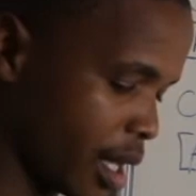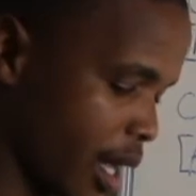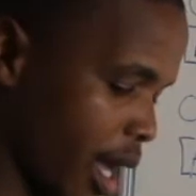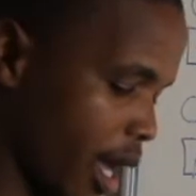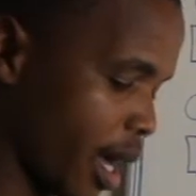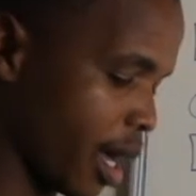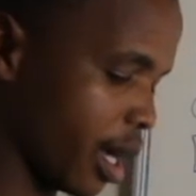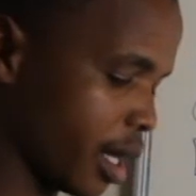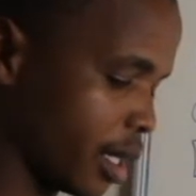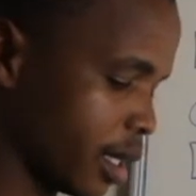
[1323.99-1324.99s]
are
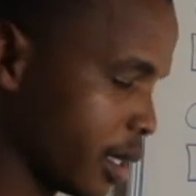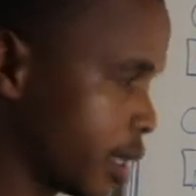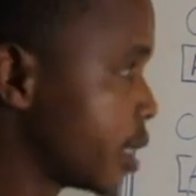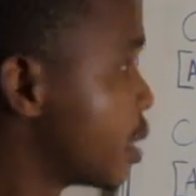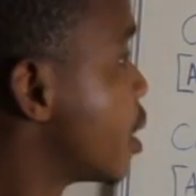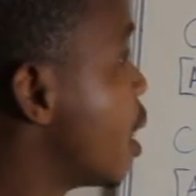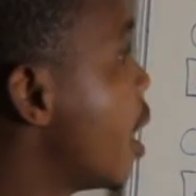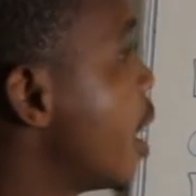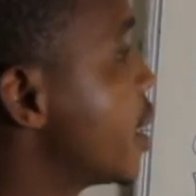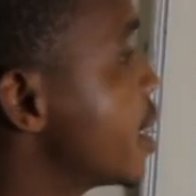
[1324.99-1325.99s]

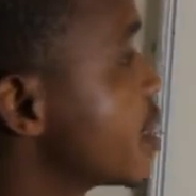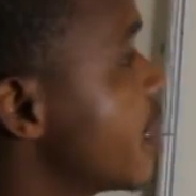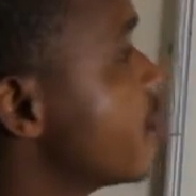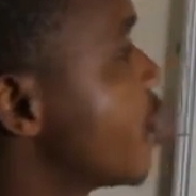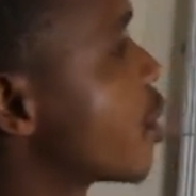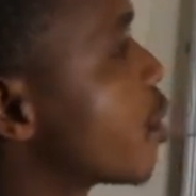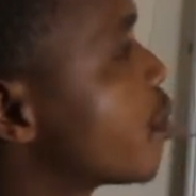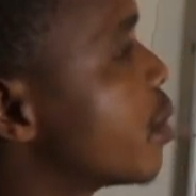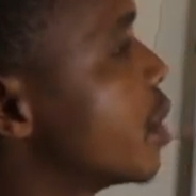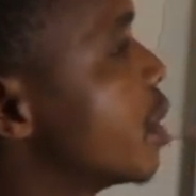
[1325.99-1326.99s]
the same for group
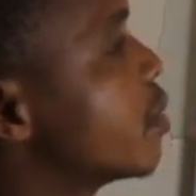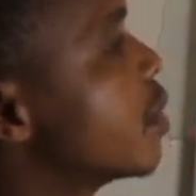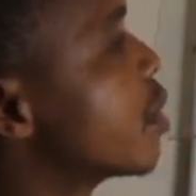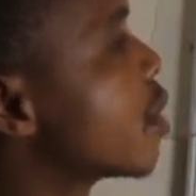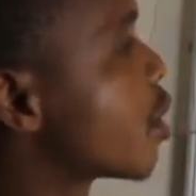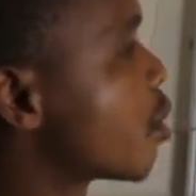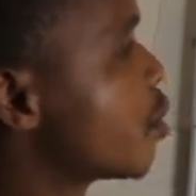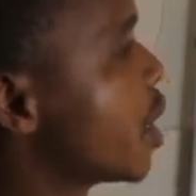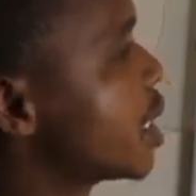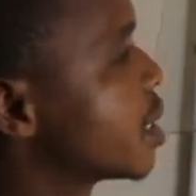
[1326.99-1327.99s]

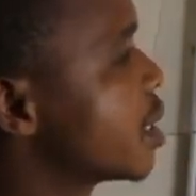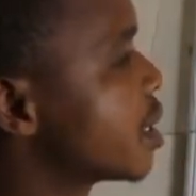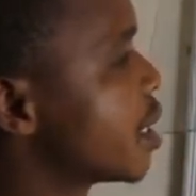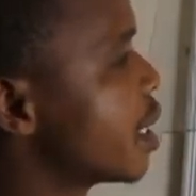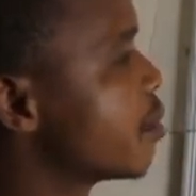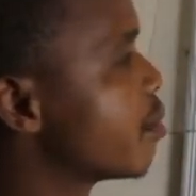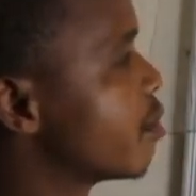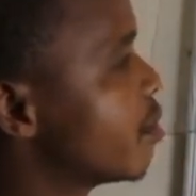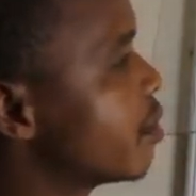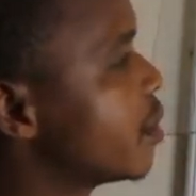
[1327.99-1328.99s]
1 has the same
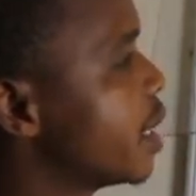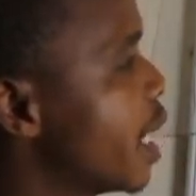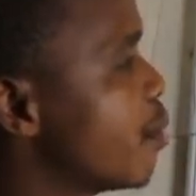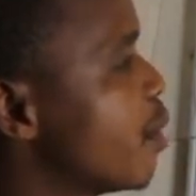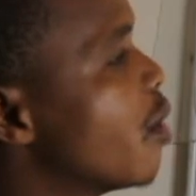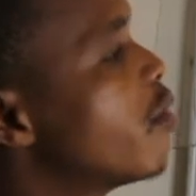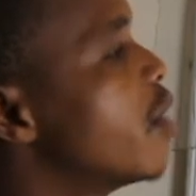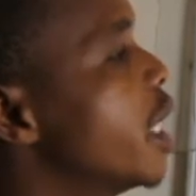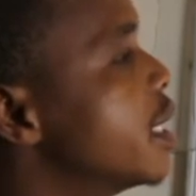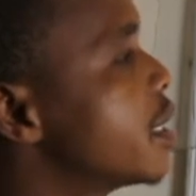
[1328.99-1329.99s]
number of
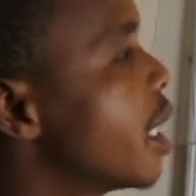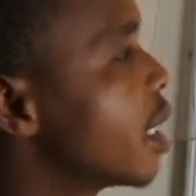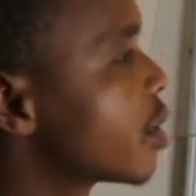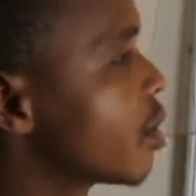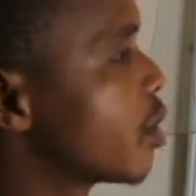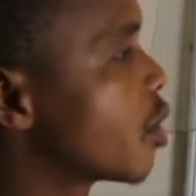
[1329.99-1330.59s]
valence electron.